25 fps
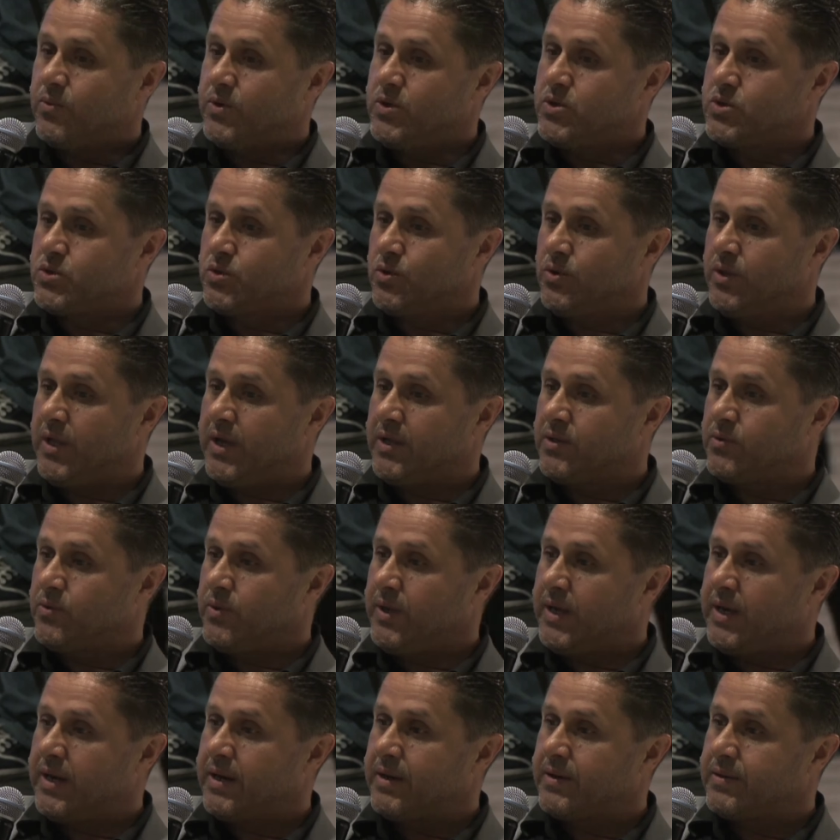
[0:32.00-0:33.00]
We saw that
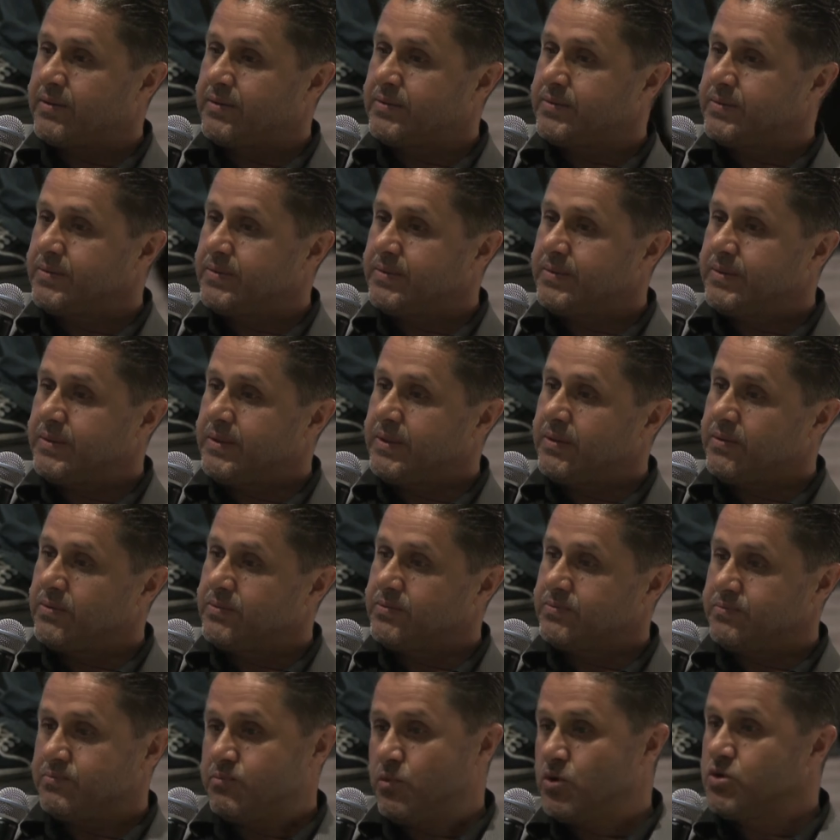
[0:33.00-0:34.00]
we are,
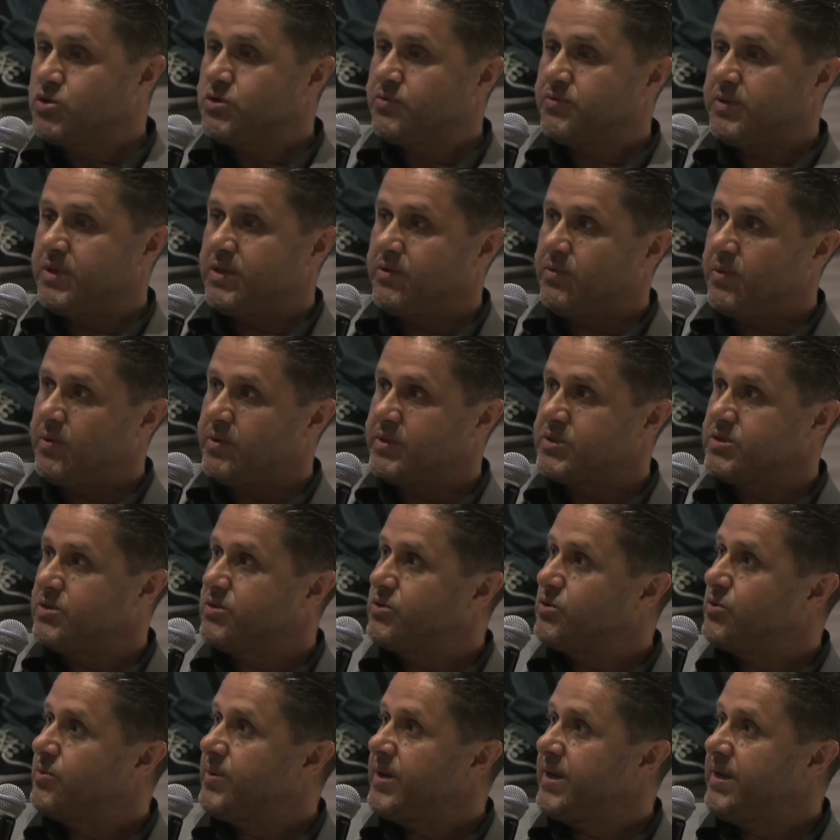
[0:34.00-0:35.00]
most of the developers
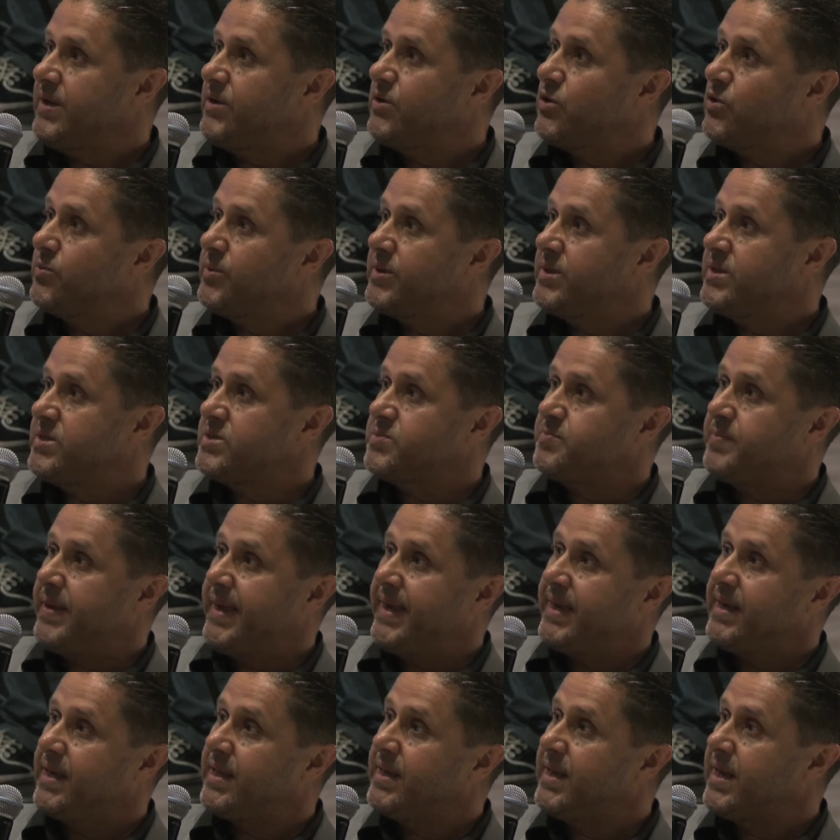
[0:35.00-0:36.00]
in Dubai, nobody is
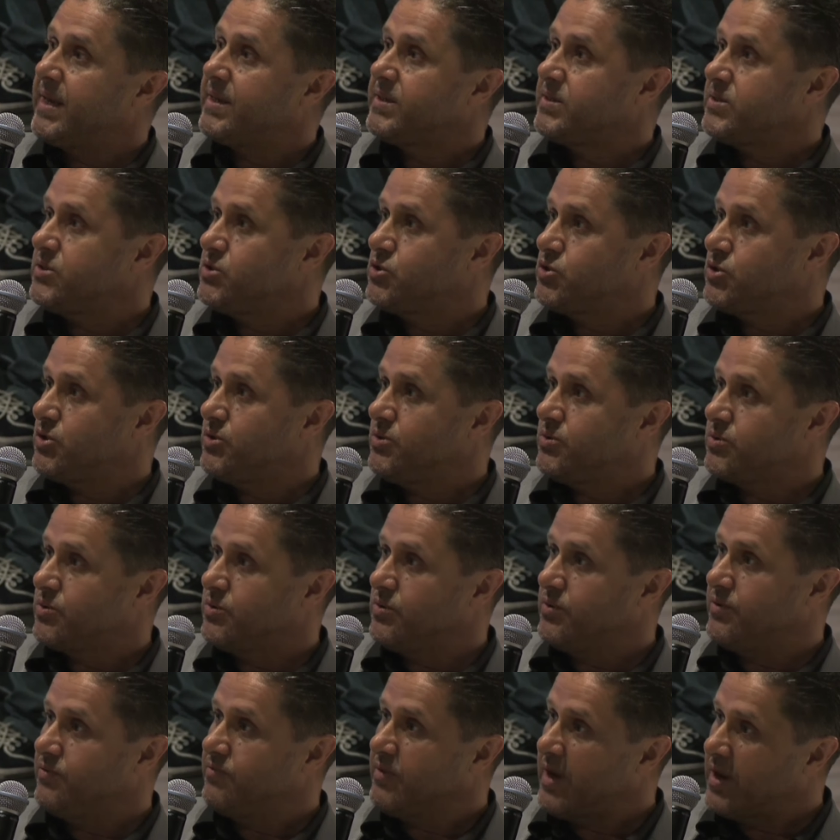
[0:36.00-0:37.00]
paying any attention to
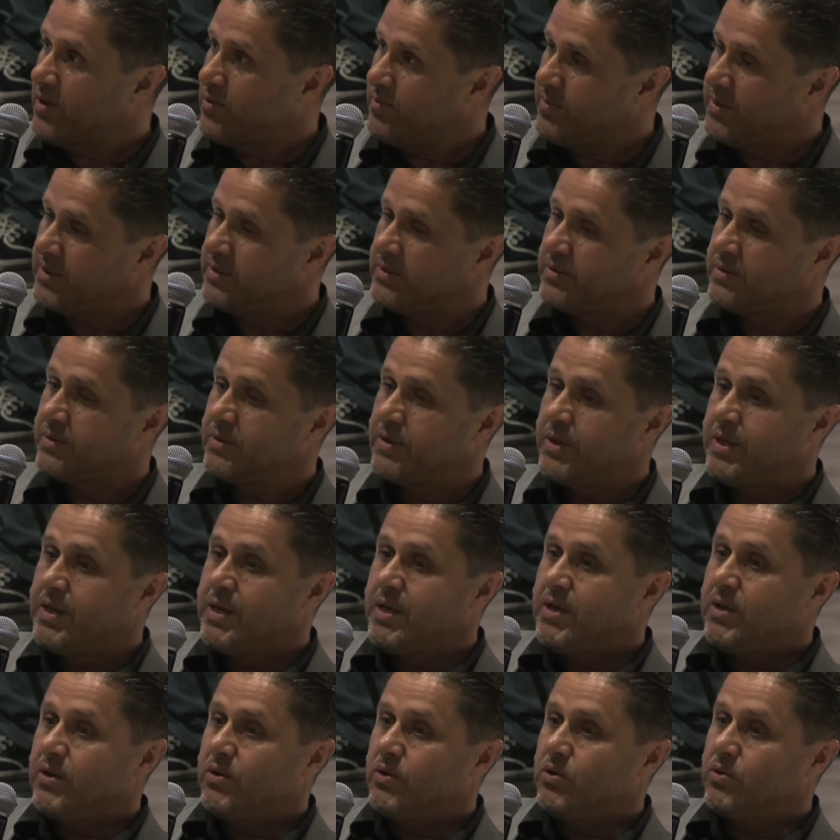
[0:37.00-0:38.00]
environment.
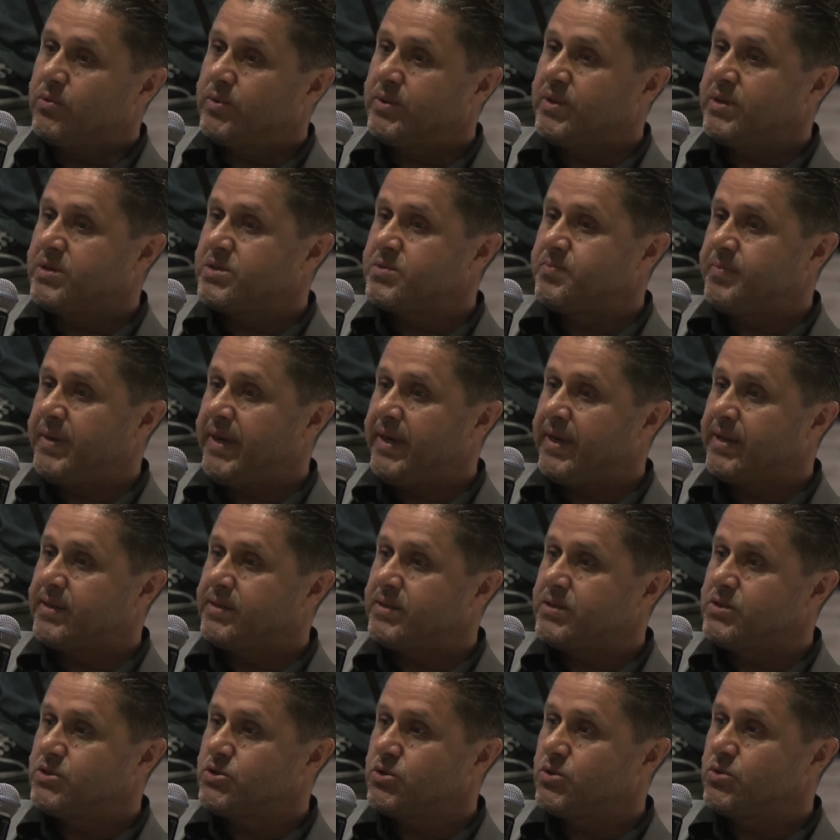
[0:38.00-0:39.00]
Nobody is paying
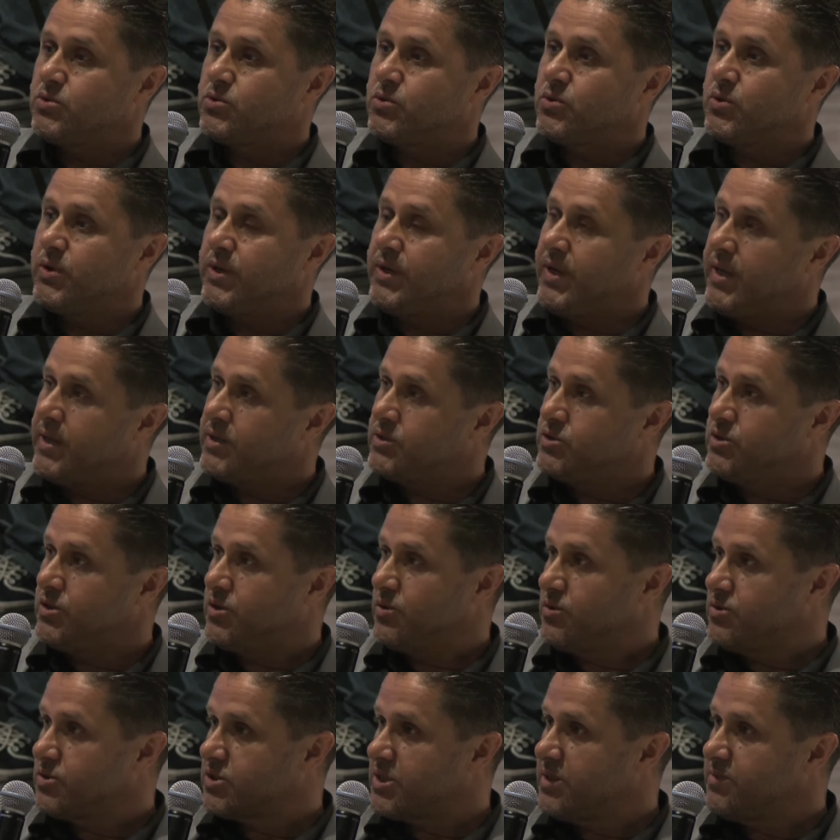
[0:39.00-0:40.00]
attention to energy
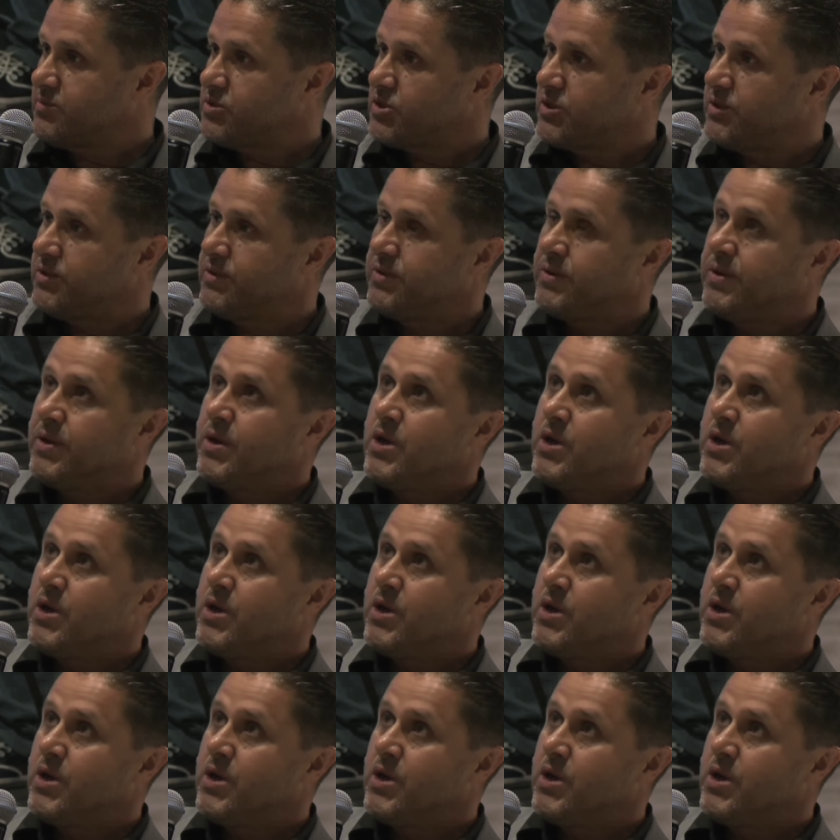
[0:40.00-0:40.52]
consumption